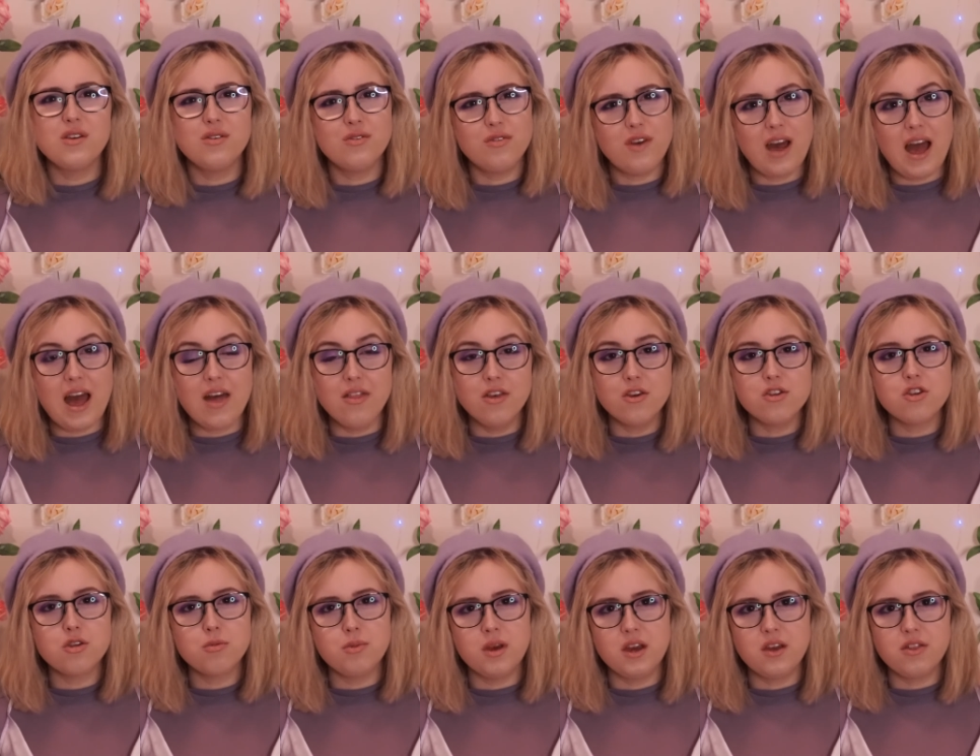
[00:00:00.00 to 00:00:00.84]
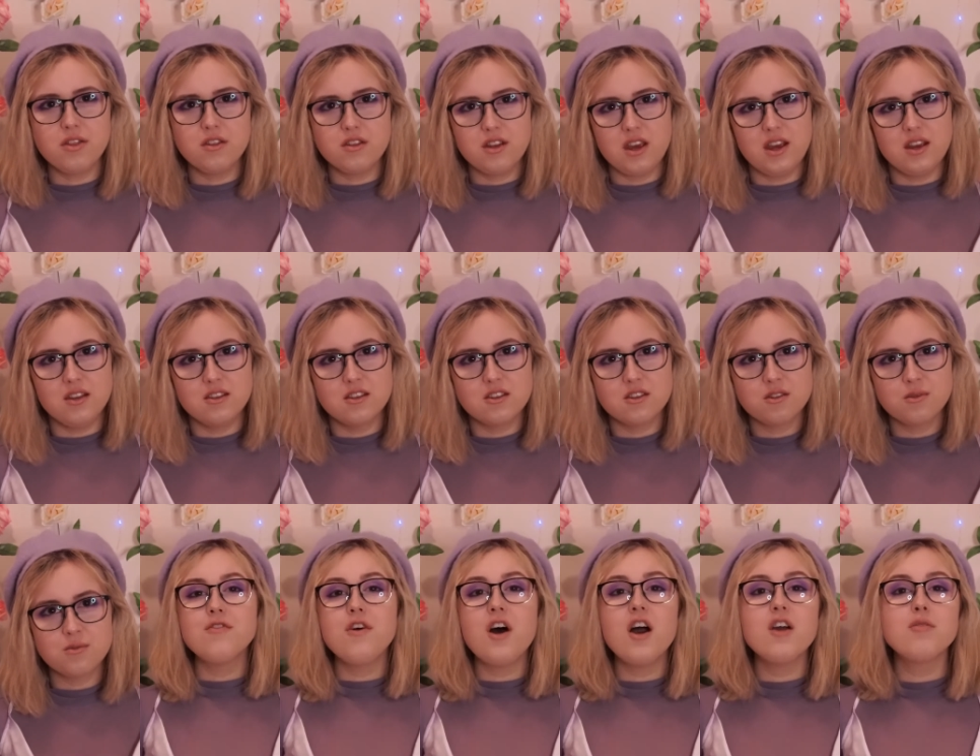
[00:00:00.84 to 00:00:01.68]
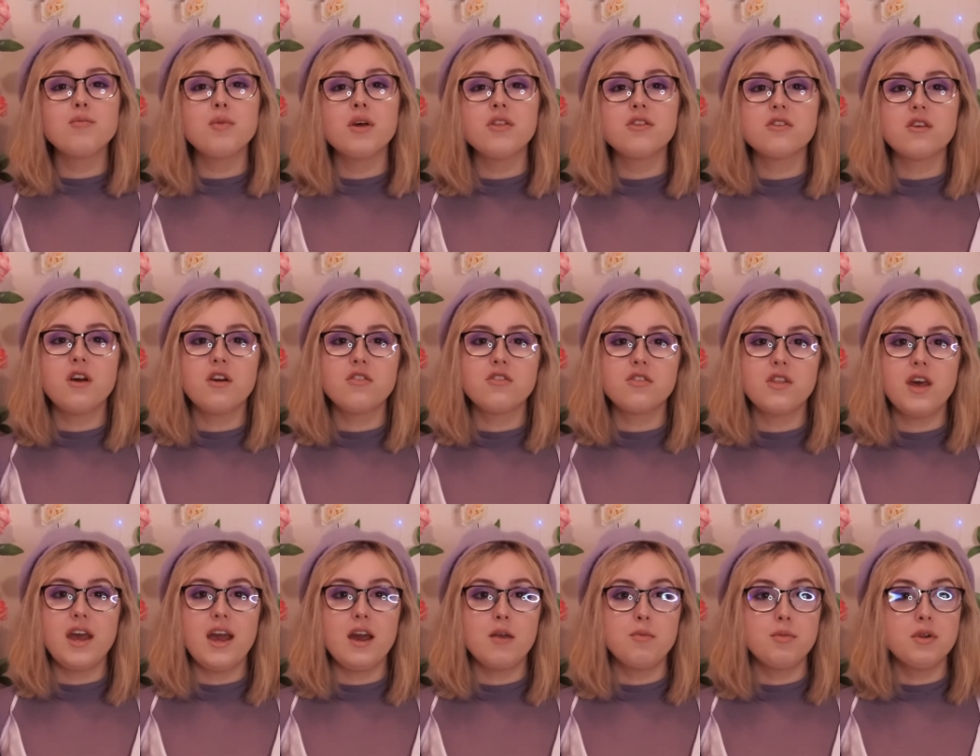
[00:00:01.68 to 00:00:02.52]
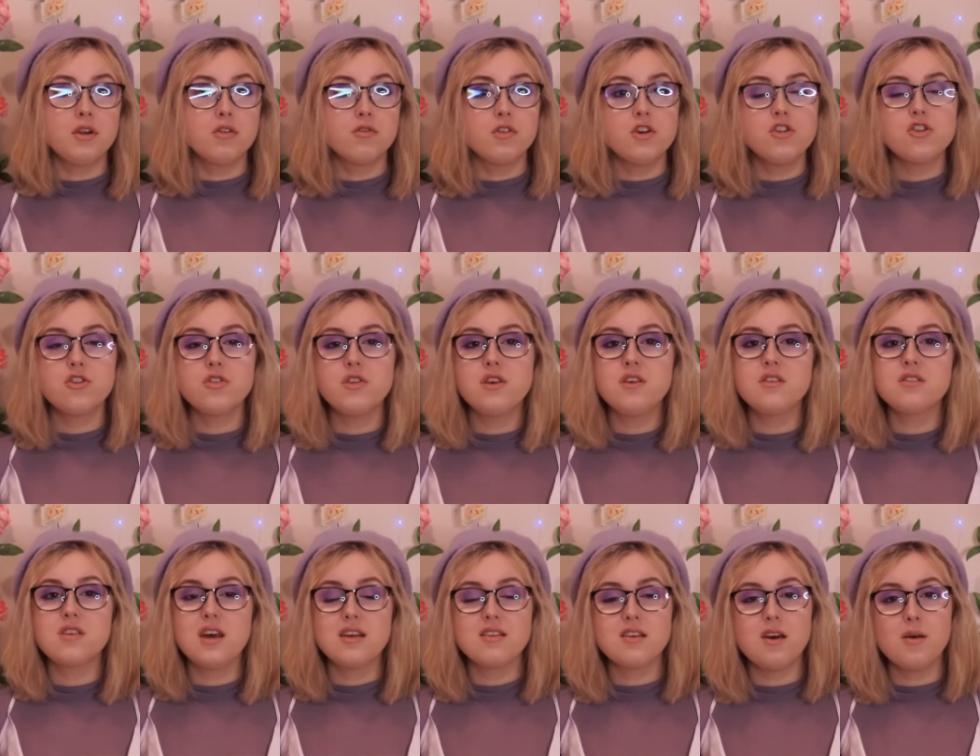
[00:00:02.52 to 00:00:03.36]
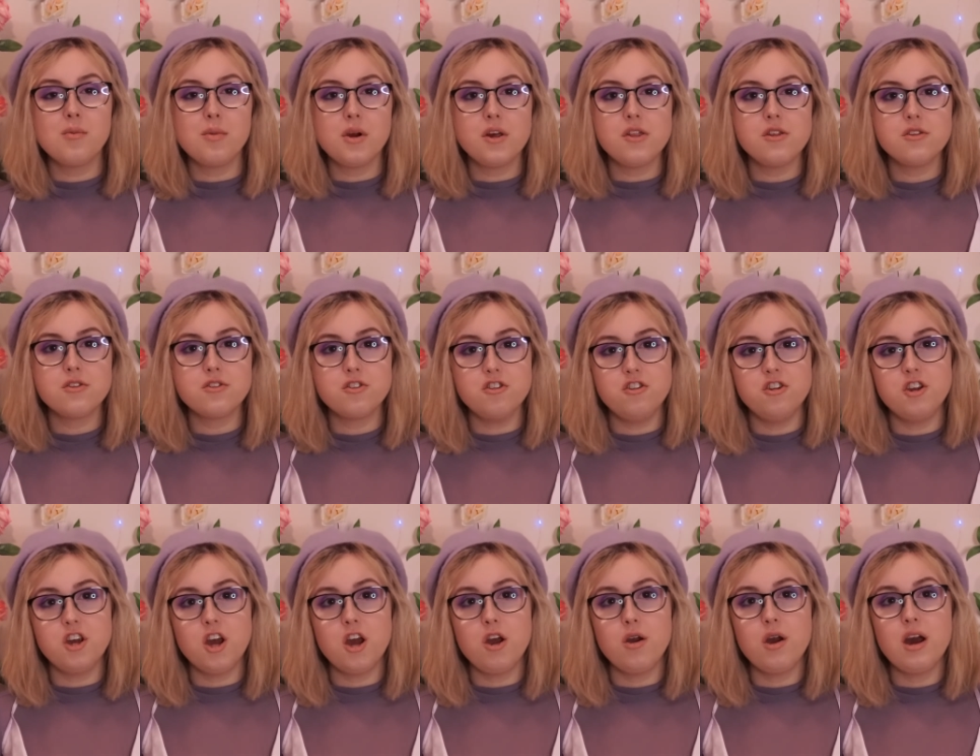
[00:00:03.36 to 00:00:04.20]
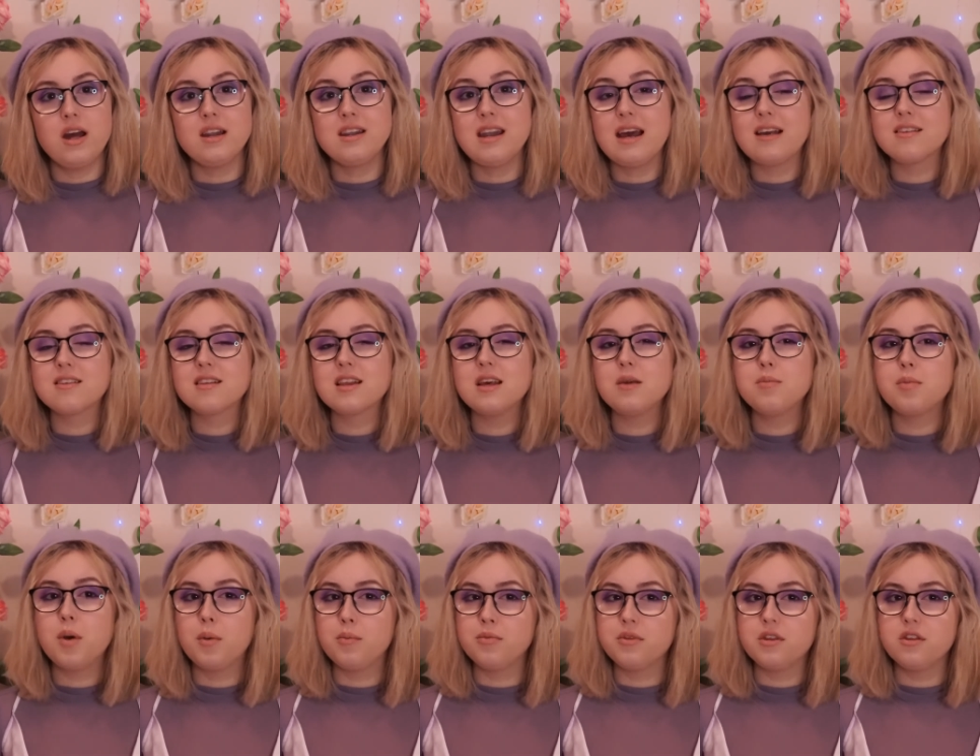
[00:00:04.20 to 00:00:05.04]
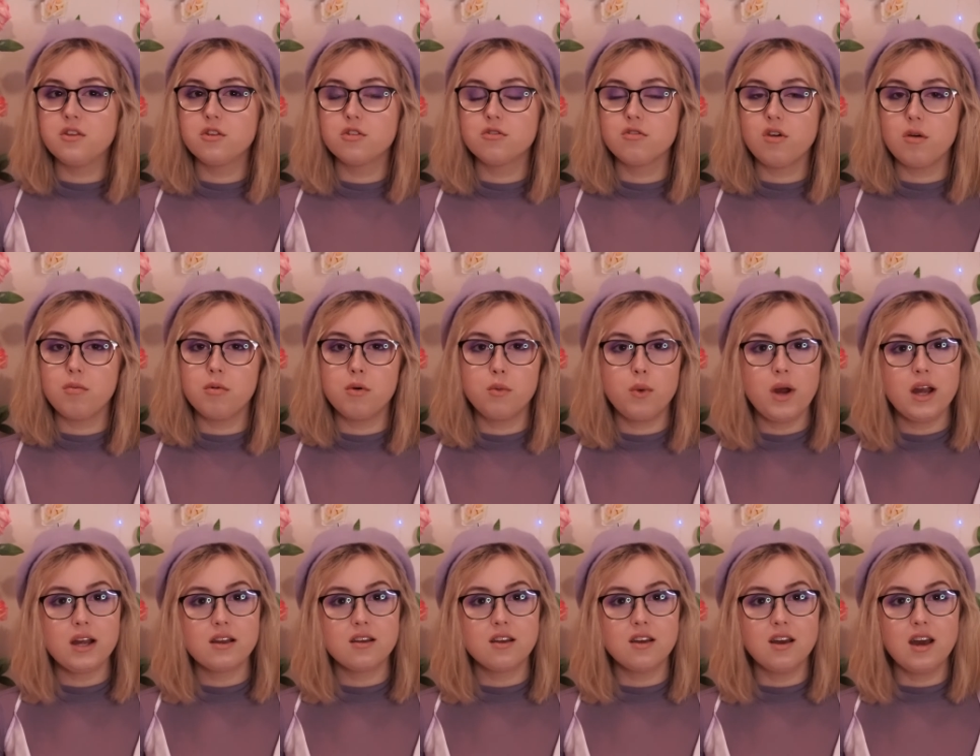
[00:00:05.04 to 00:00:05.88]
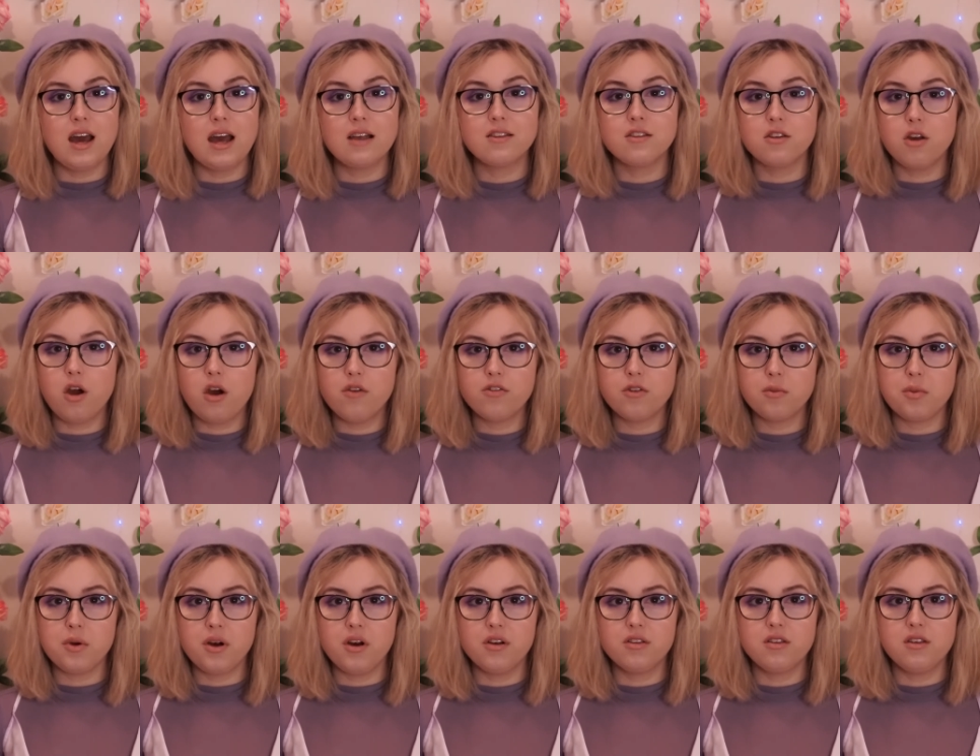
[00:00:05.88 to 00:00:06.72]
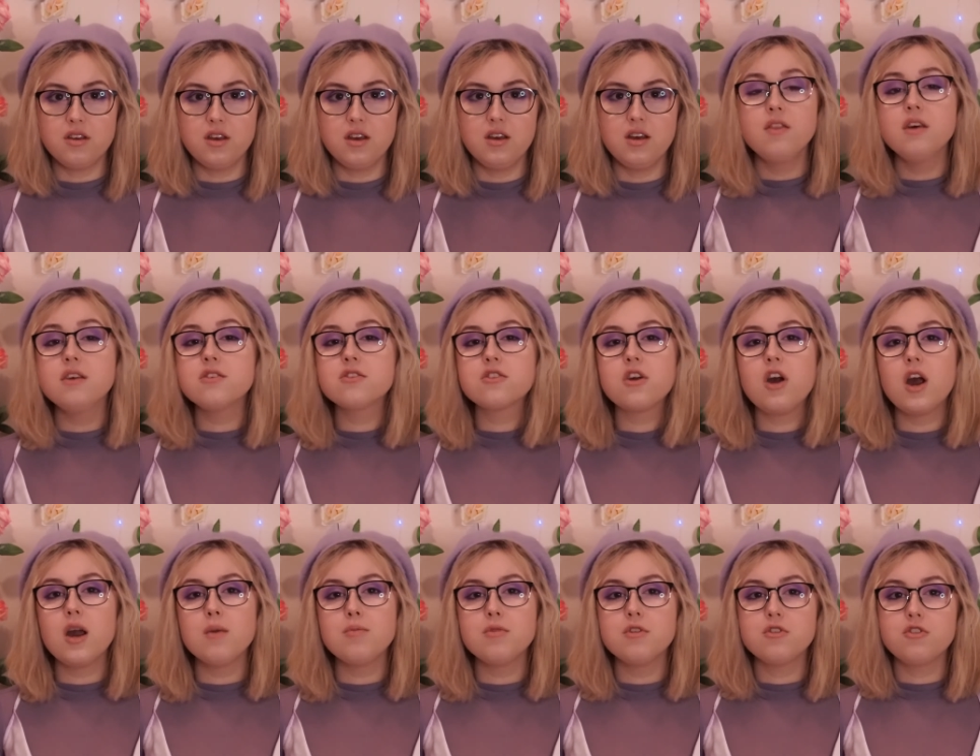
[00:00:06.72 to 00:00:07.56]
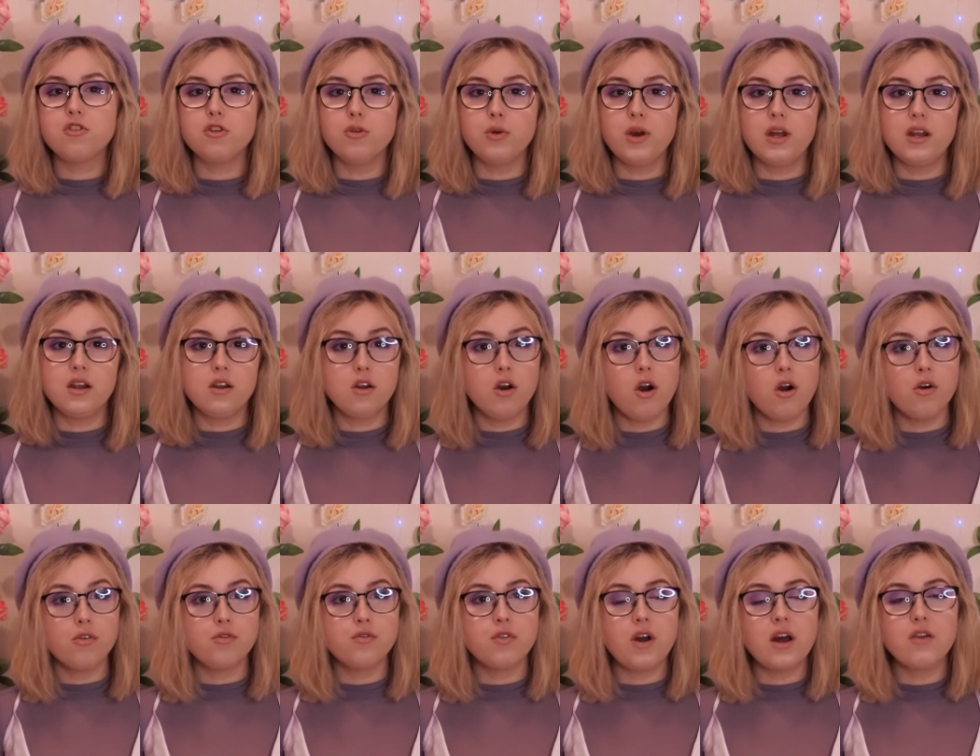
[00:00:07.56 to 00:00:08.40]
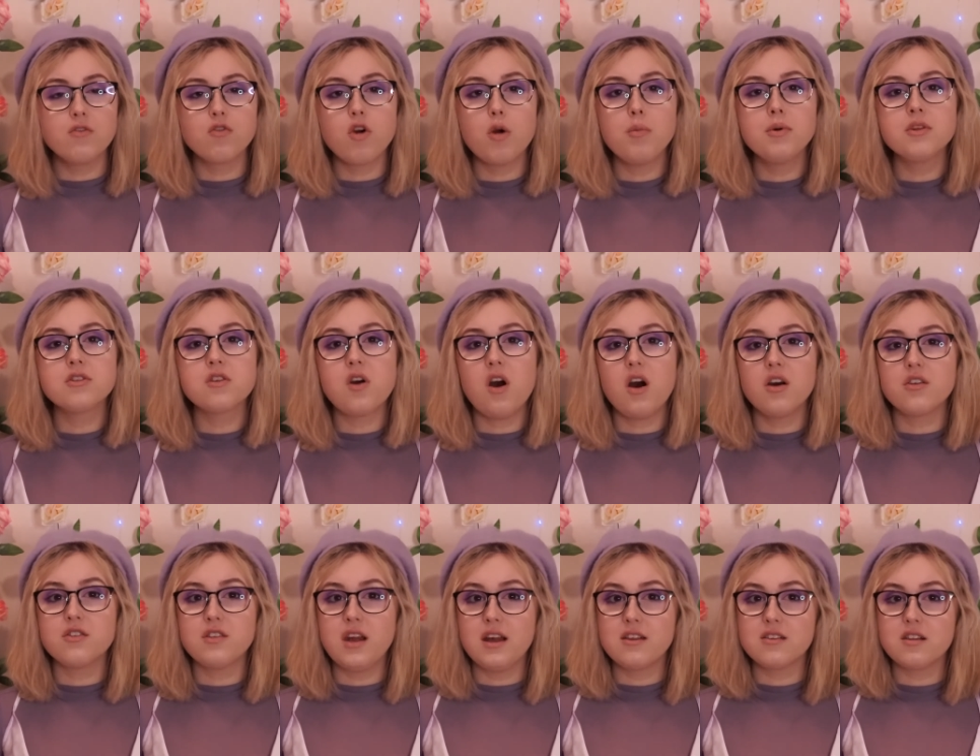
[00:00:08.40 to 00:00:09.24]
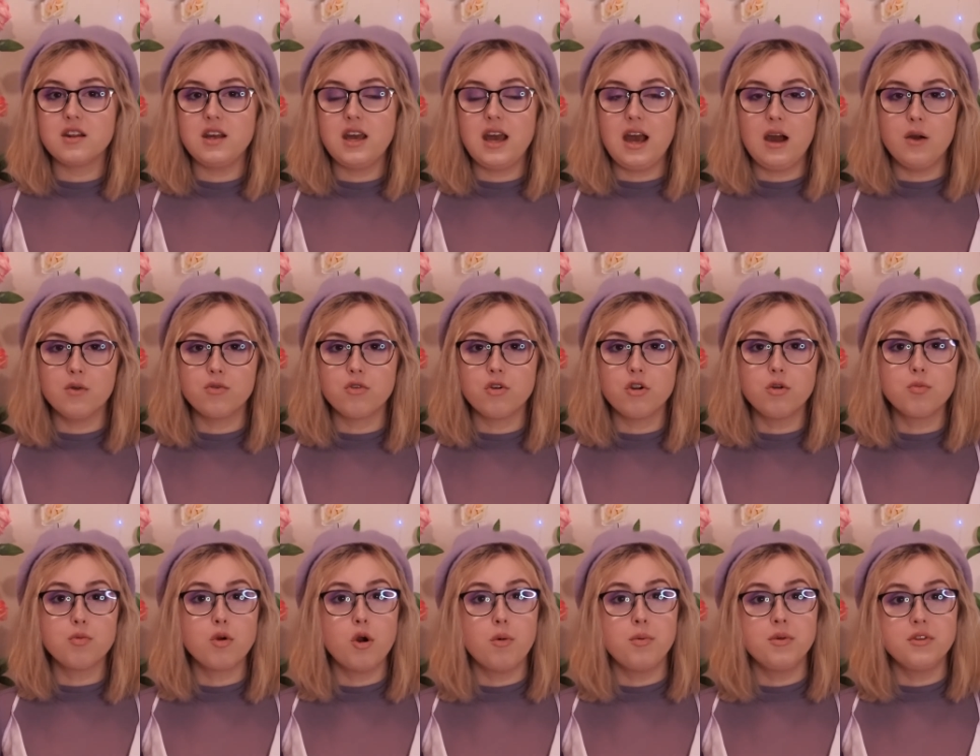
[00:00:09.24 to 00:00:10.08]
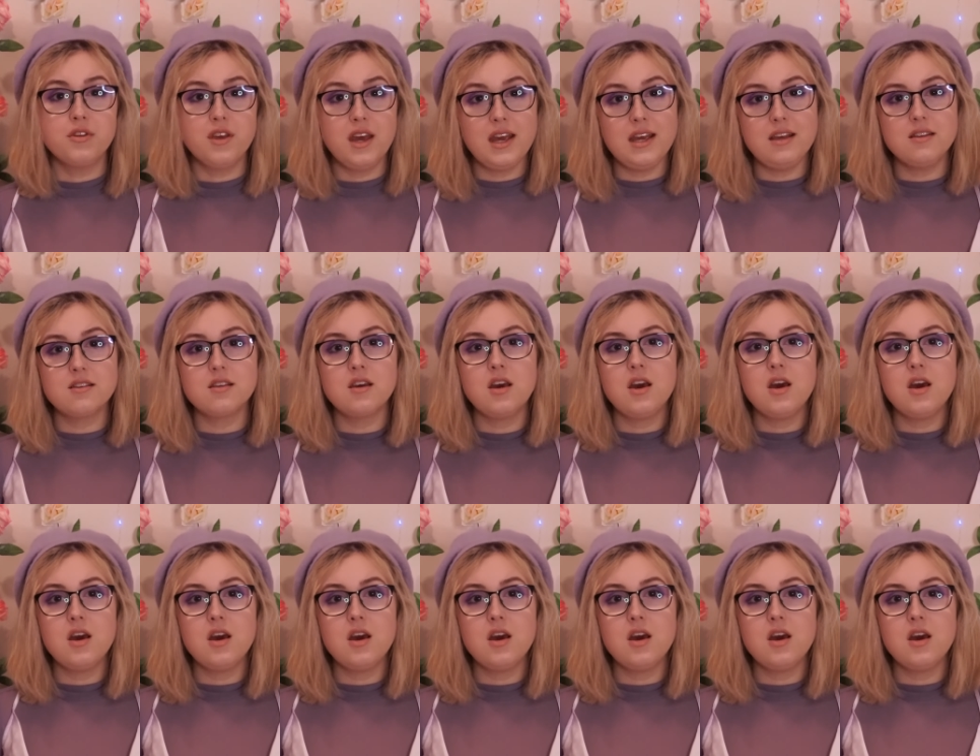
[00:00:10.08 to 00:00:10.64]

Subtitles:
fair that she make the date. 5 months after they had been originally set up by the studio, Natalie bumped into Robert Wagner at an after-party. This time, the two hit it off, and Robert asked Natalie out on a proper date,